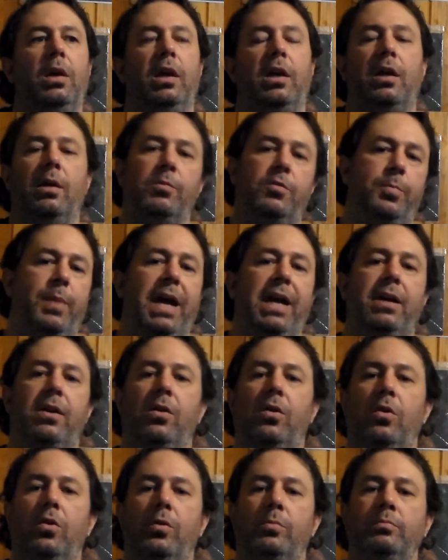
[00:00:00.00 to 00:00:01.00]
He comes back
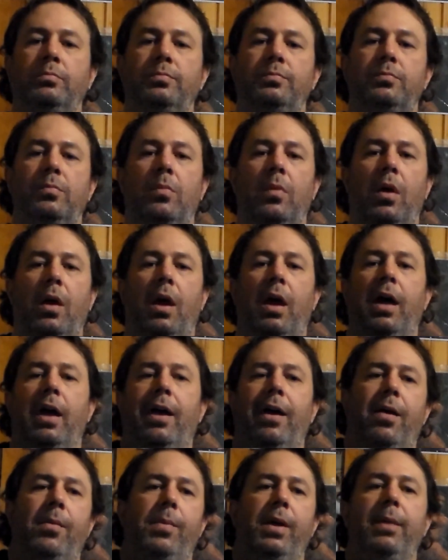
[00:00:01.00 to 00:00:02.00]
home.
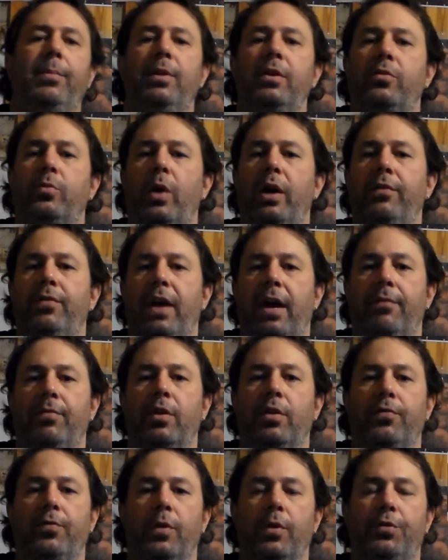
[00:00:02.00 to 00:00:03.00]
Him and his wife have
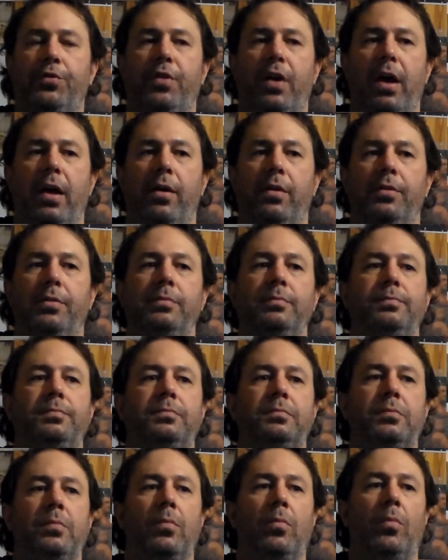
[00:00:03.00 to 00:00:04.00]
their first child,
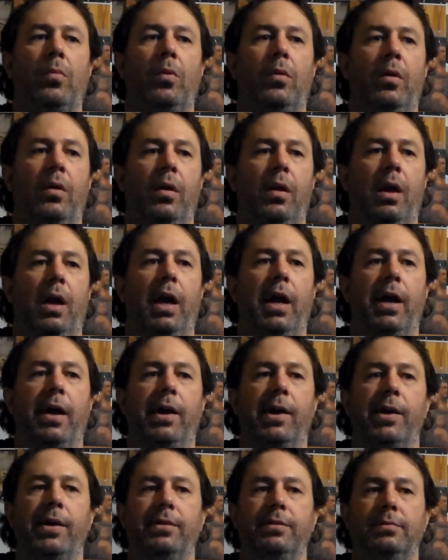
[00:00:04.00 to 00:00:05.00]

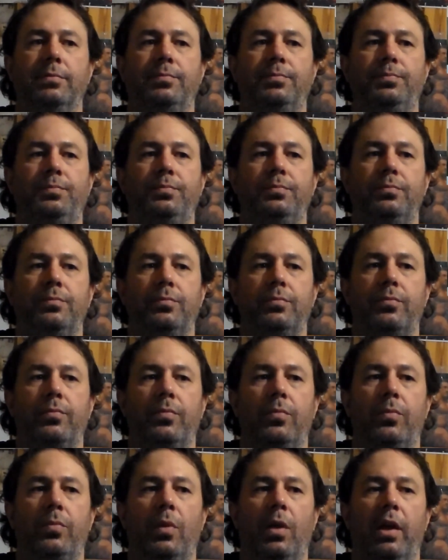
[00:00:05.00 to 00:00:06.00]
and
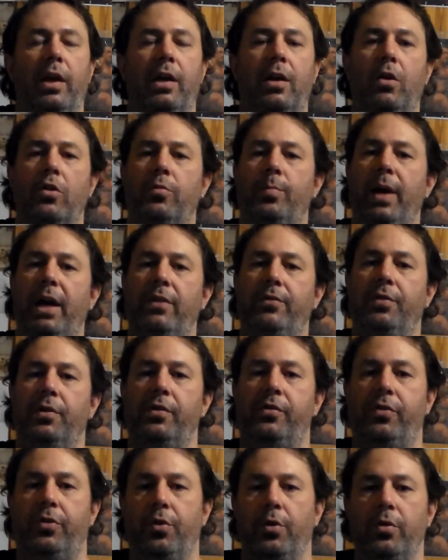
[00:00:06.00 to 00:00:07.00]
he goes back
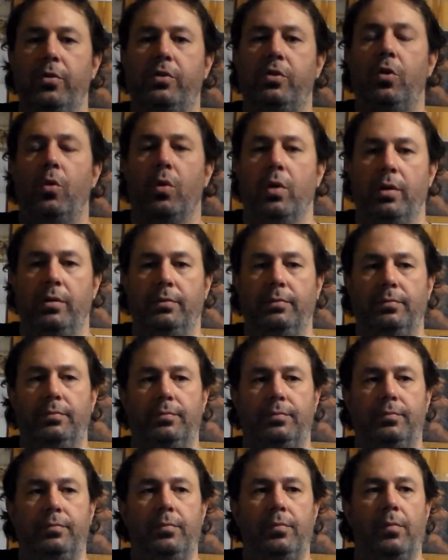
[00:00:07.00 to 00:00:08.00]
for his third tour.
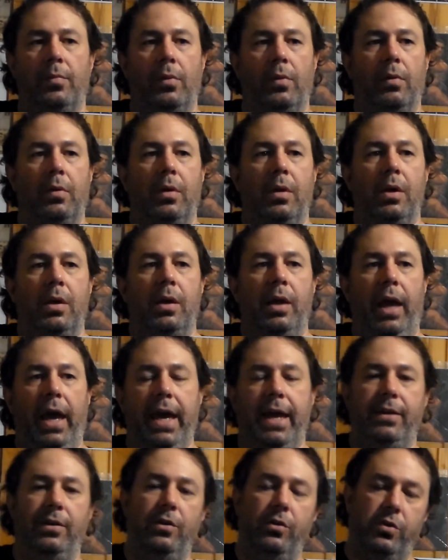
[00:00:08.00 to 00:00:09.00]

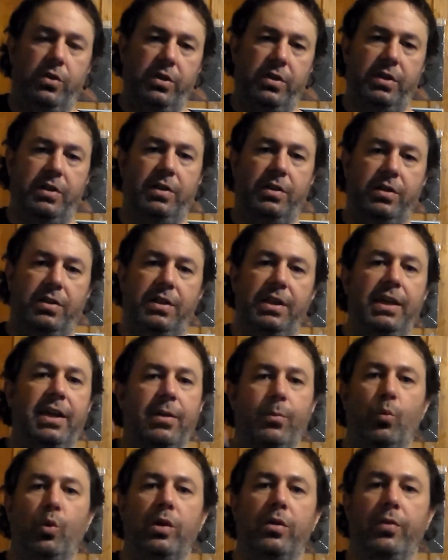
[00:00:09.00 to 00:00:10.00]
And you just see
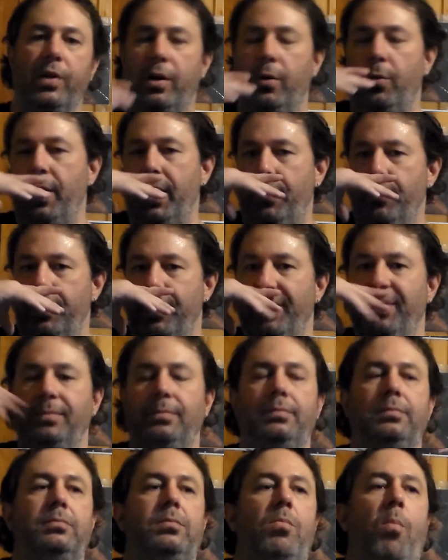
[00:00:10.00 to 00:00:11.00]
him withering away with
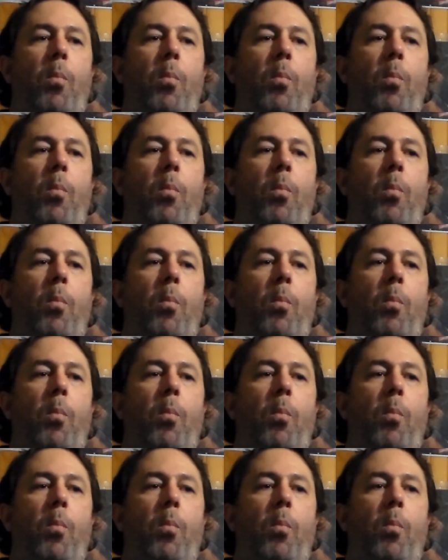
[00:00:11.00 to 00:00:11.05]
it.